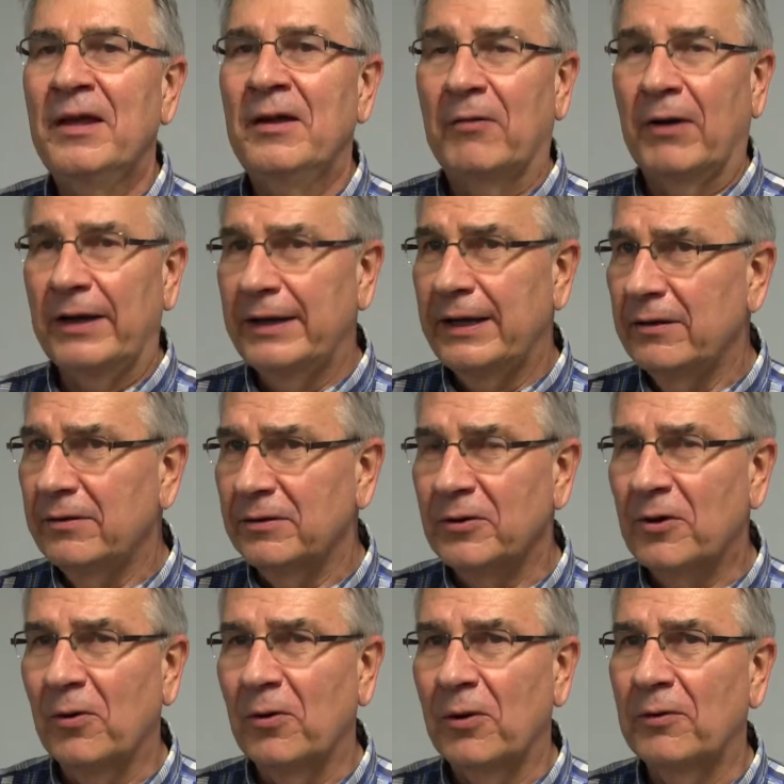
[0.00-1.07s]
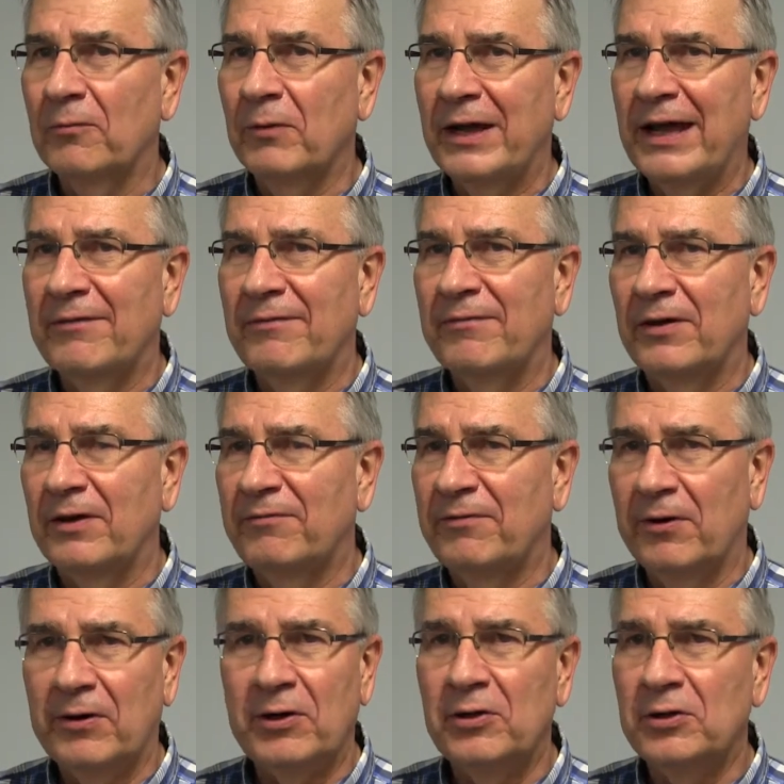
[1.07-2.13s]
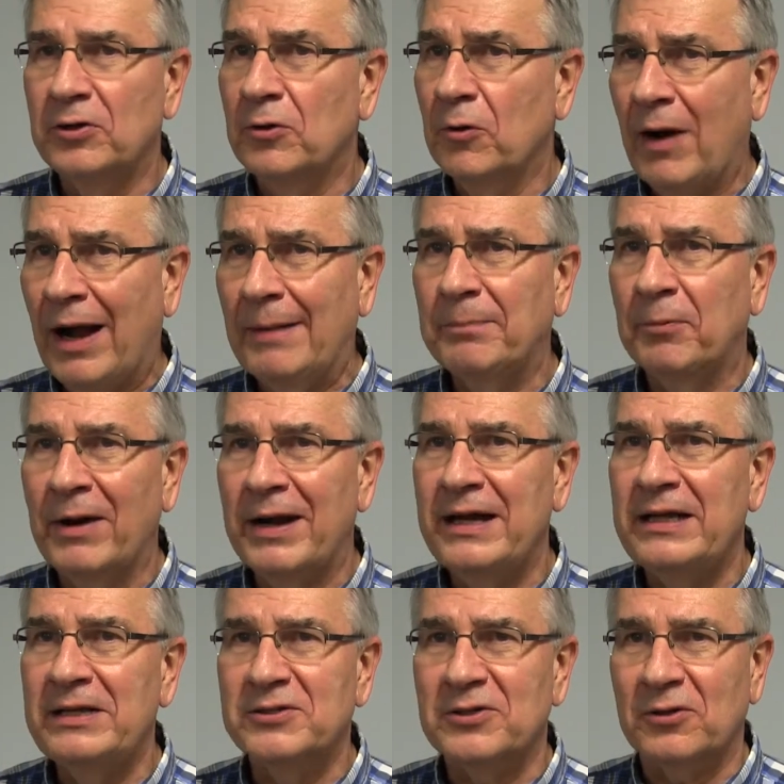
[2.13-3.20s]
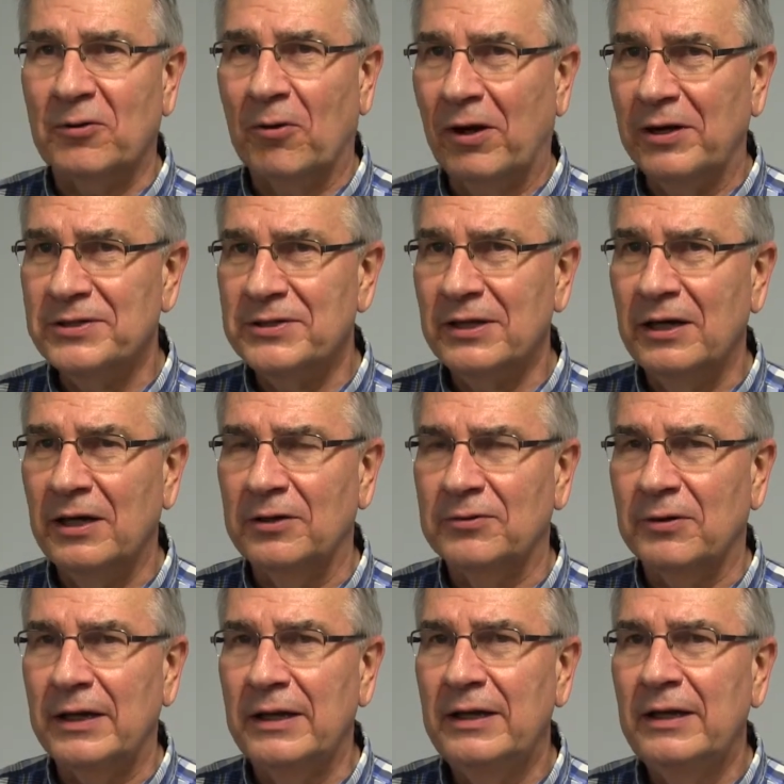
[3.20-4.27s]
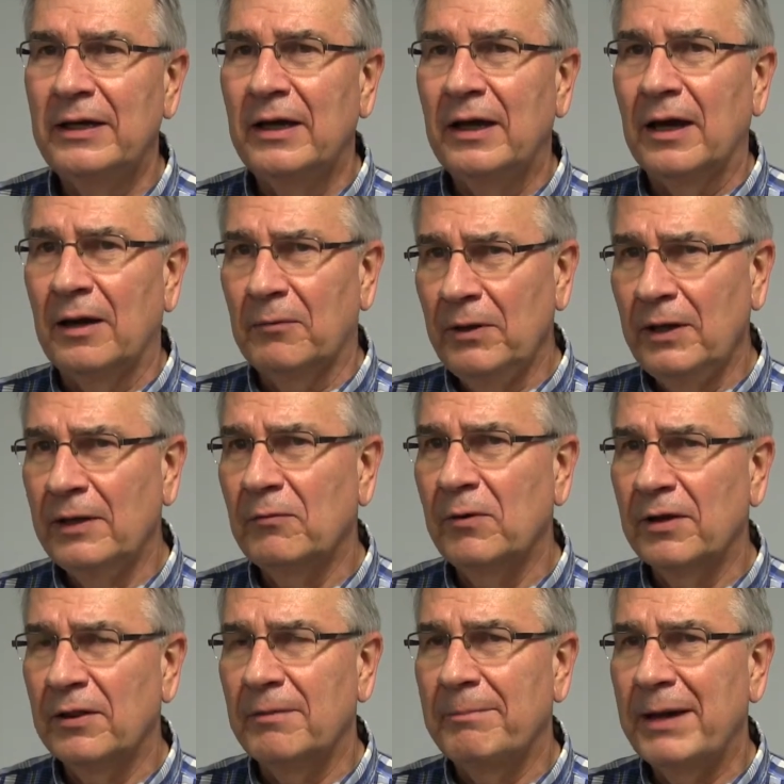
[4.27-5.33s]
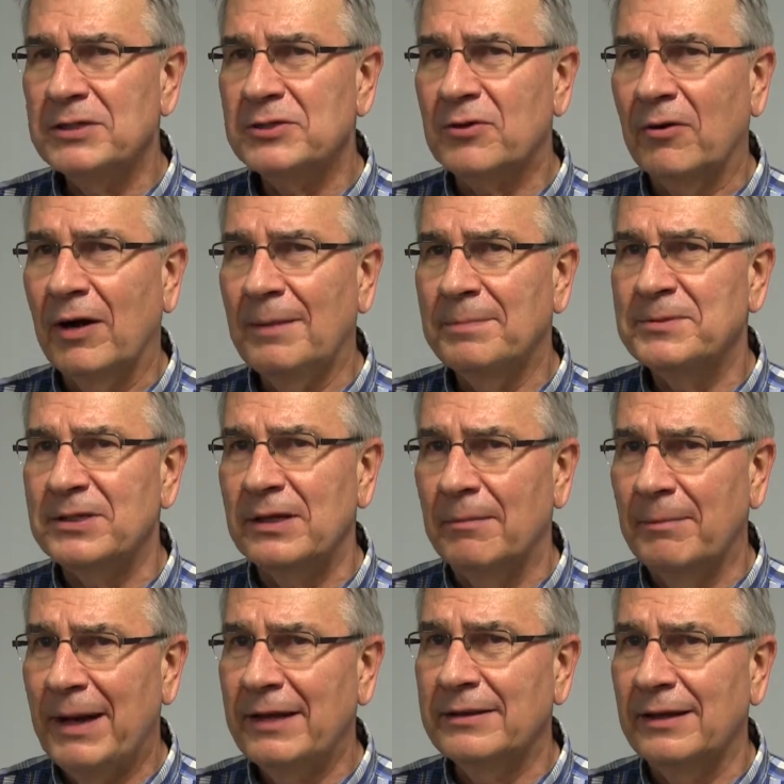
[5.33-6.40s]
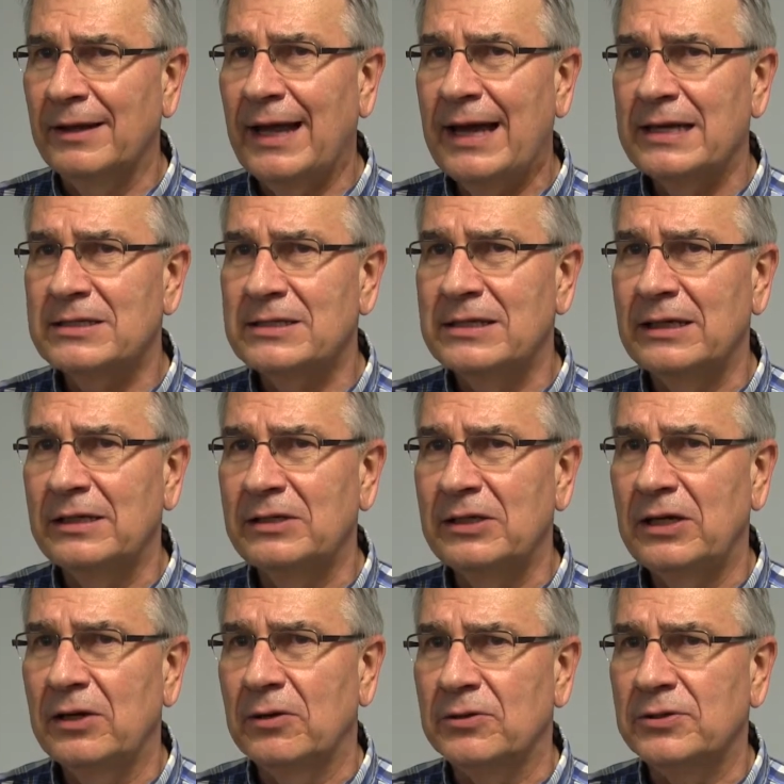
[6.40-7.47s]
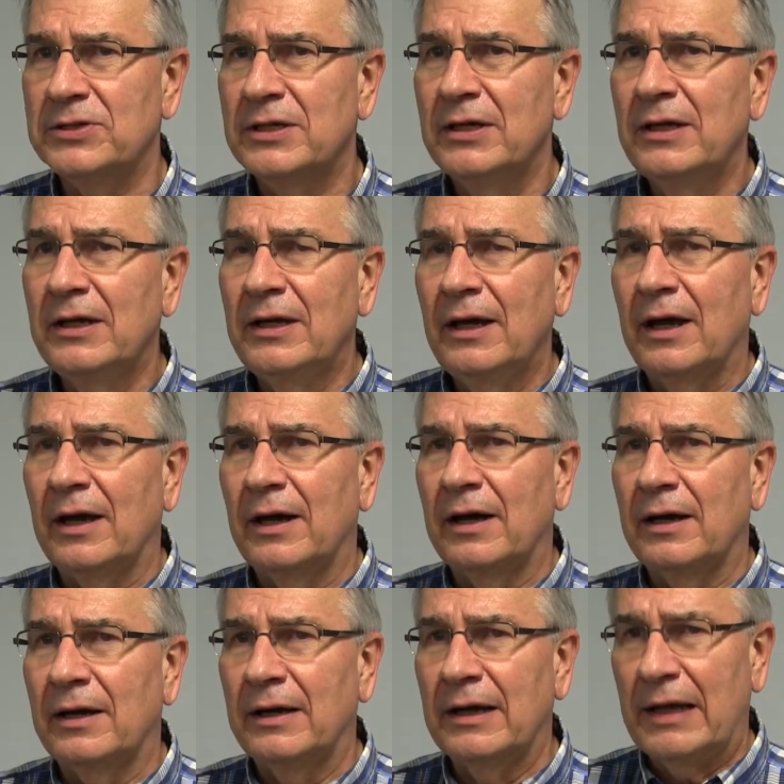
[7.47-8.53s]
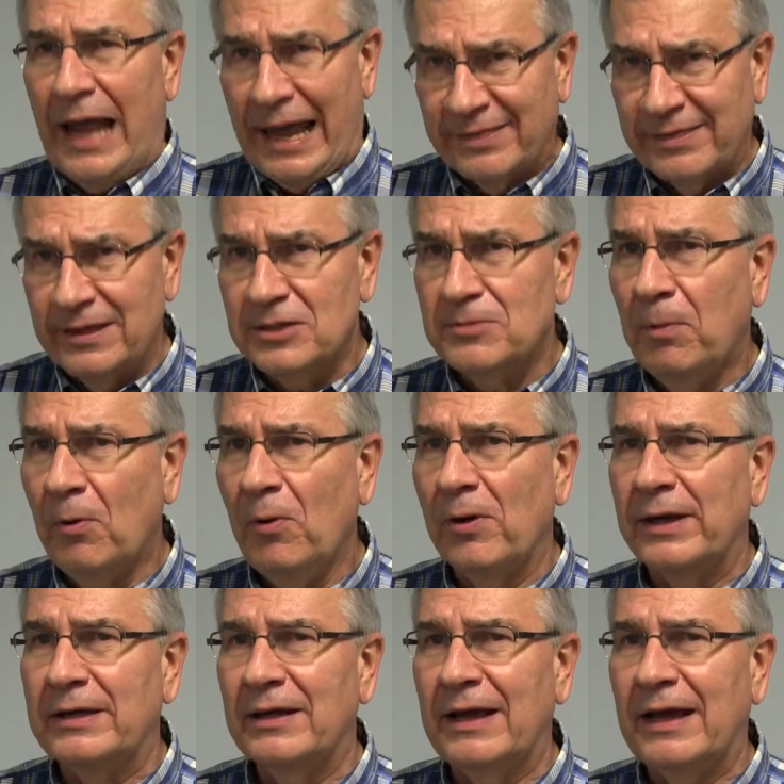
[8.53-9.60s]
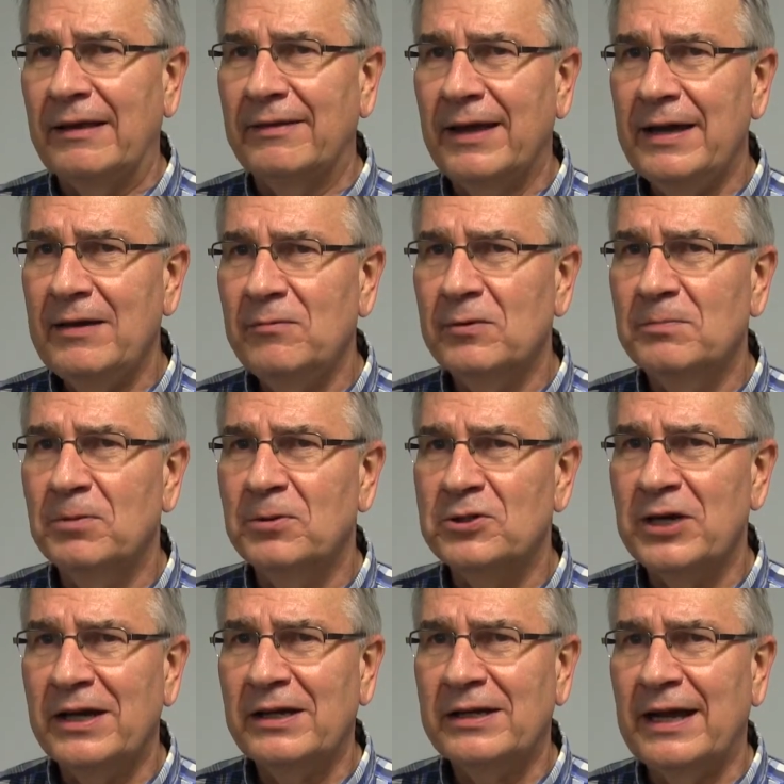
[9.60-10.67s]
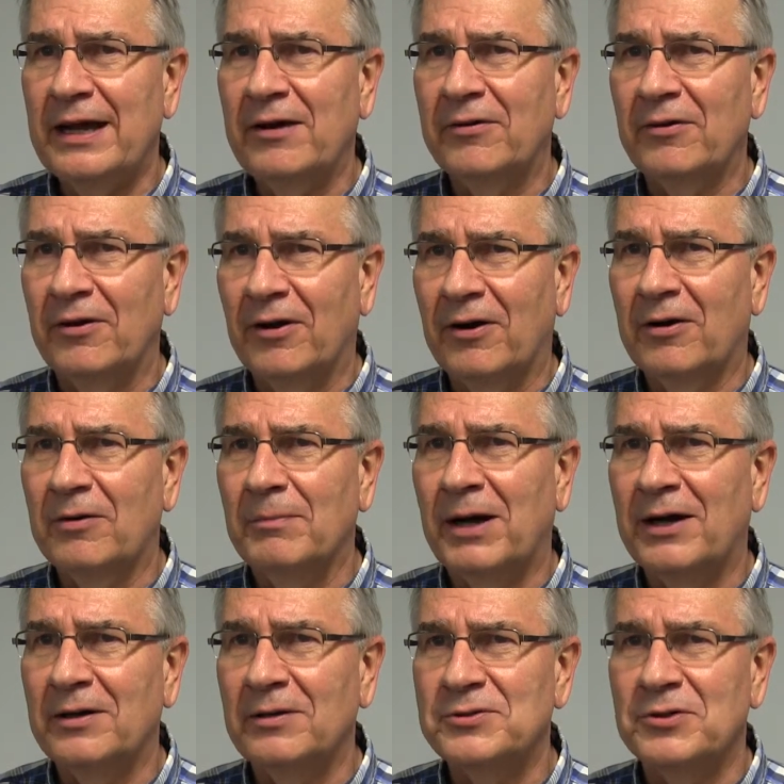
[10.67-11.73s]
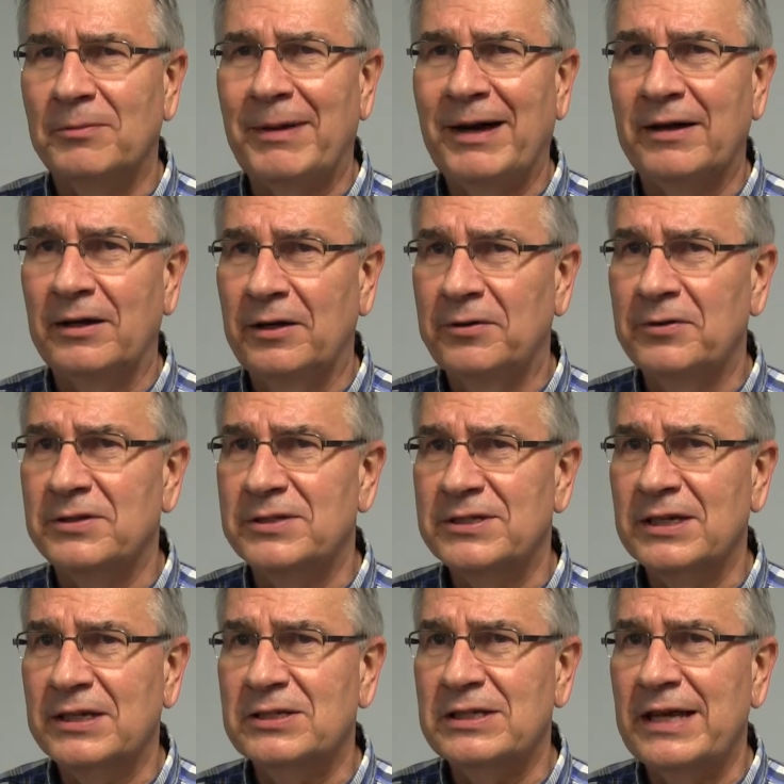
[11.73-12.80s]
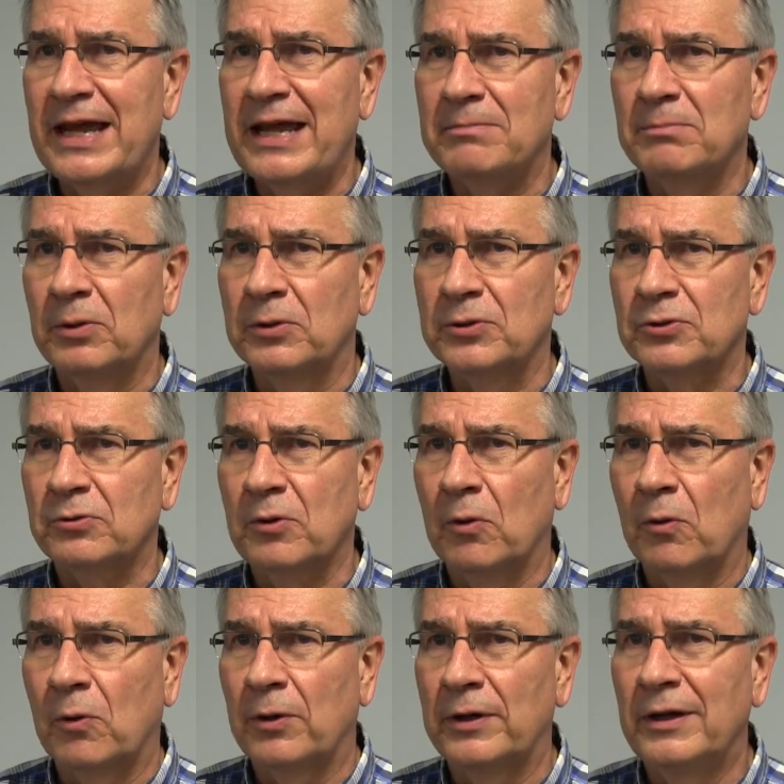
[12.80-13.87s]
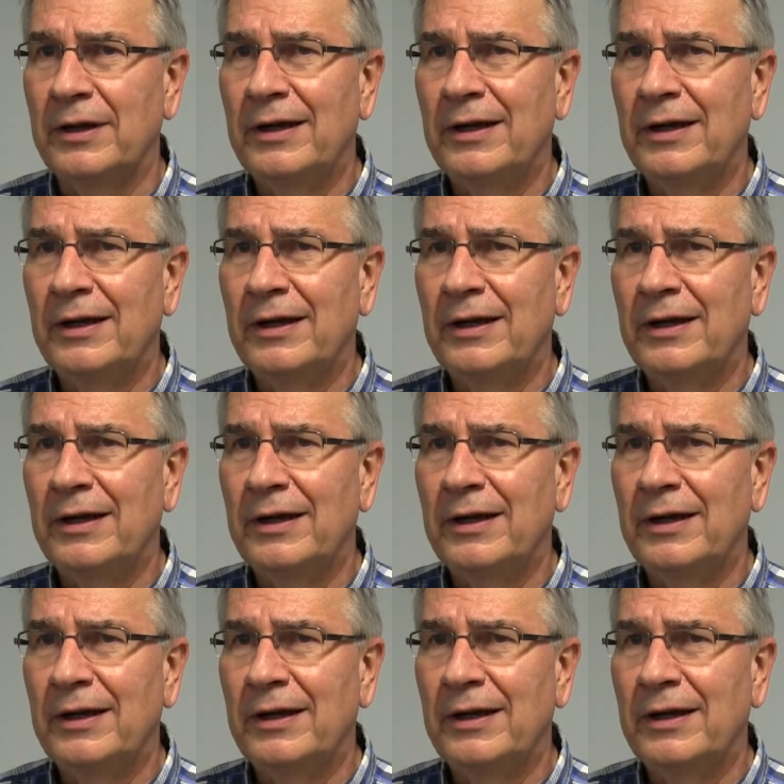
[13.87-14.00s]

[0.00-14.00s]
Right now on corn, we have very good crop ratings across the country, really one of the best crops in about the last 10 years at this point, and that would project out on our models to about 168 bushel corn.